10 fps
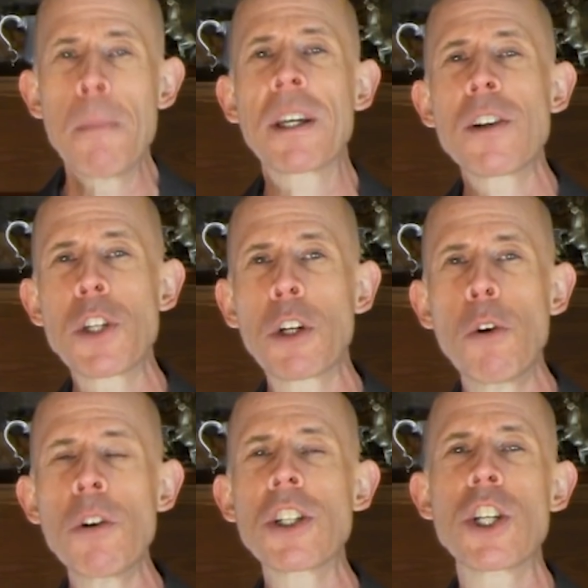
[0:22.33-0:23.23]
because the
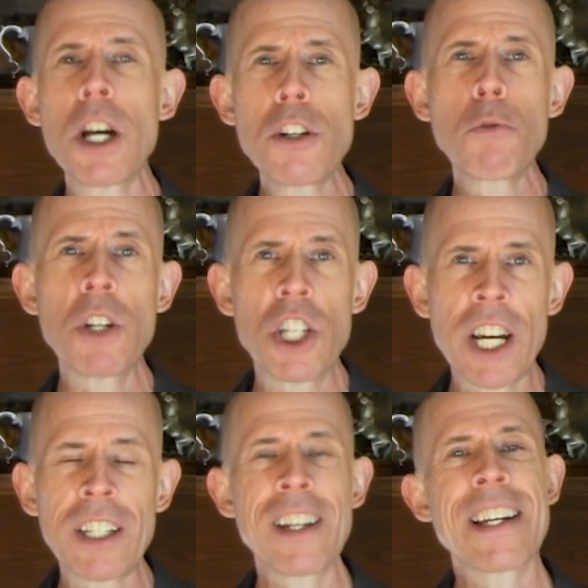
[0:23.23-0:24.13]
court just
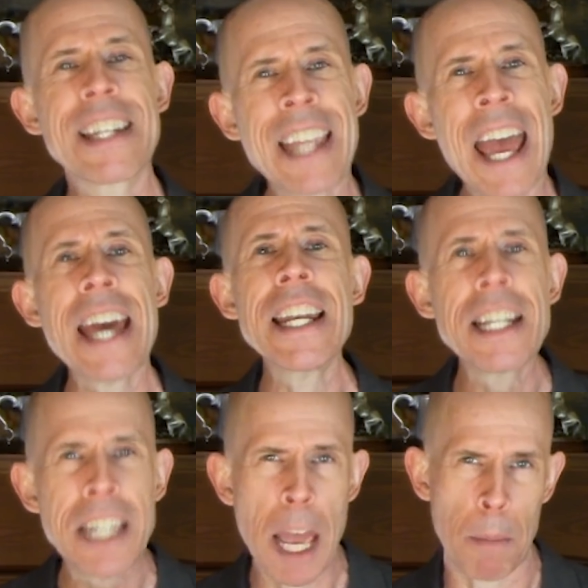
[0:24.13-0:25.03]
rejected 10
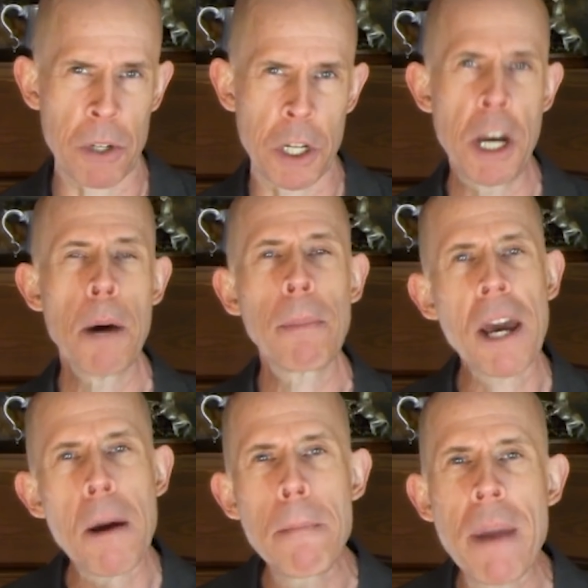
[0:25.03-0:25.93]
attempts
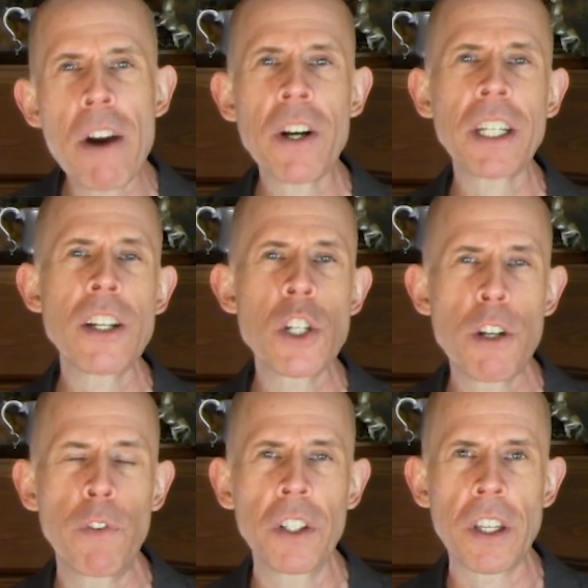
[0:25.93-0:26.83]
by American
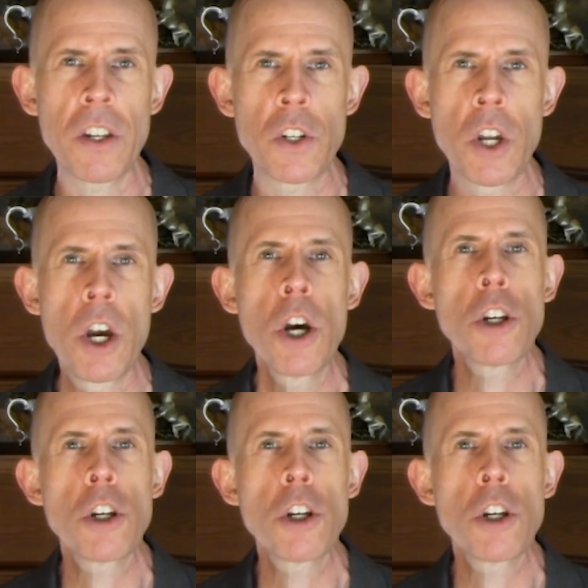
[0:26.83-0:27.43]
civilians